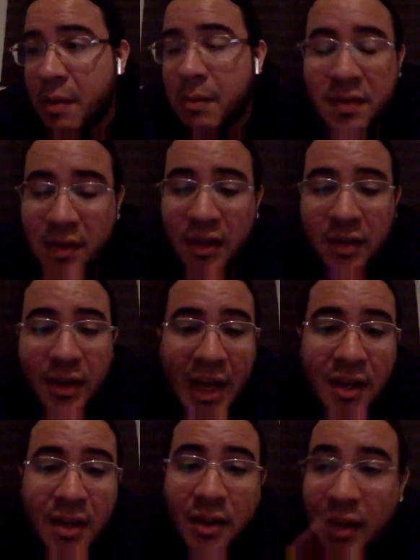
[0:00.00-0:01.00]
Maybe it's not
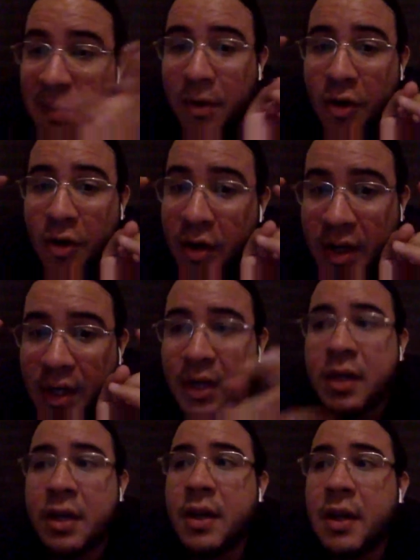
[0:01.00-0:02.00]
a deep
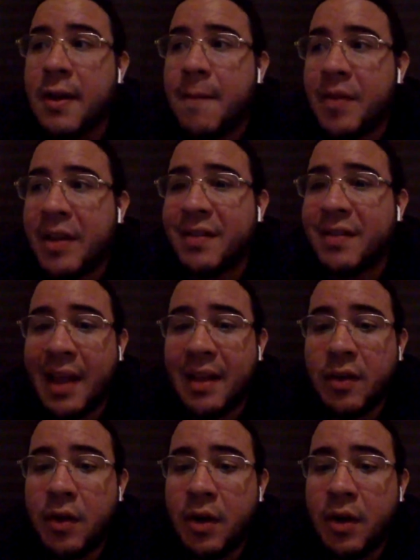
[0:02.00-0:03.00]
learning
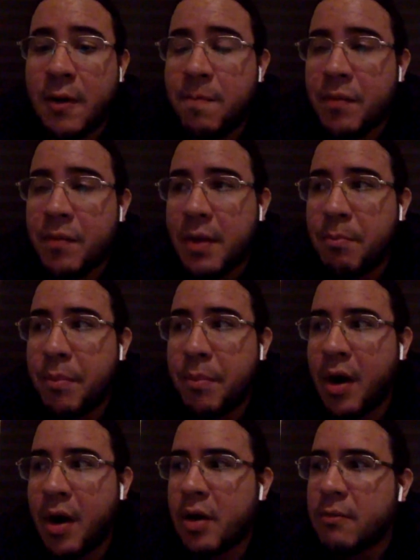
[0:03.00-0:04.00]
standard,
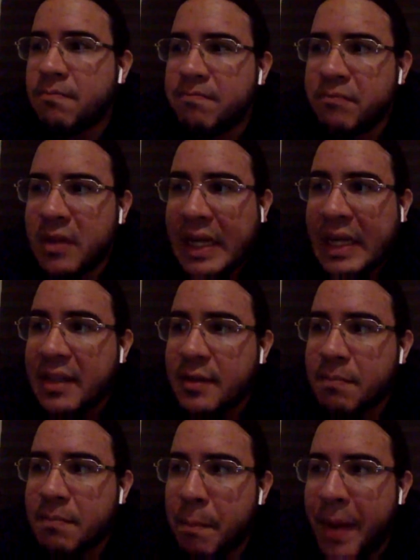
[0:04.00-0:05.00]
but
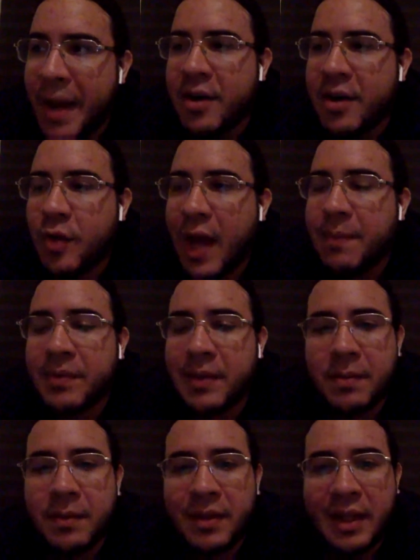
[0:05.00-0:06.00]
it's better to have
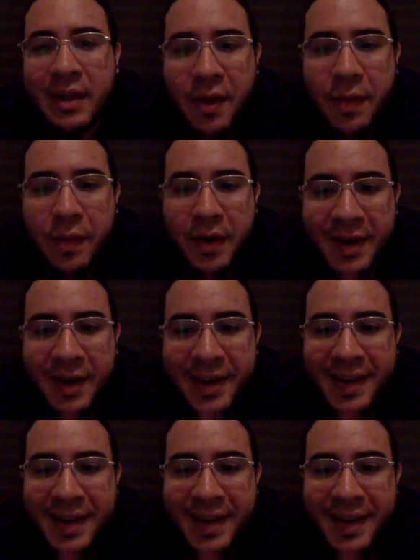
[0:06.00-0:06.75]
something than nothing.